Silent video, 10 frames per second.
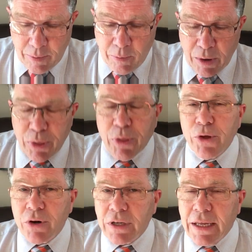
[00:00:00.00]
But
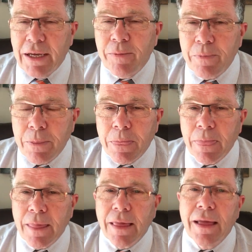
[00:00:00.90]
thirdly,
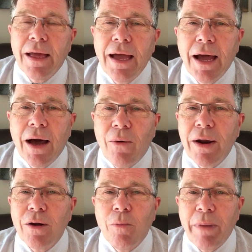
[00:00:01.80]
I want
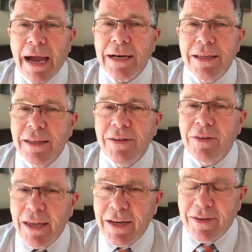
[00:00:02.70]
to go back to these
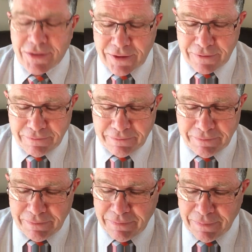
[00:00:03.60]
ladies.
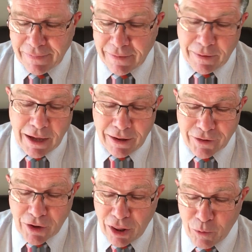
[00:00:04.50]
Well, let's
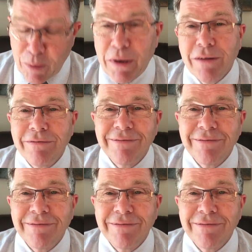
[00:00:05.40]
call them women.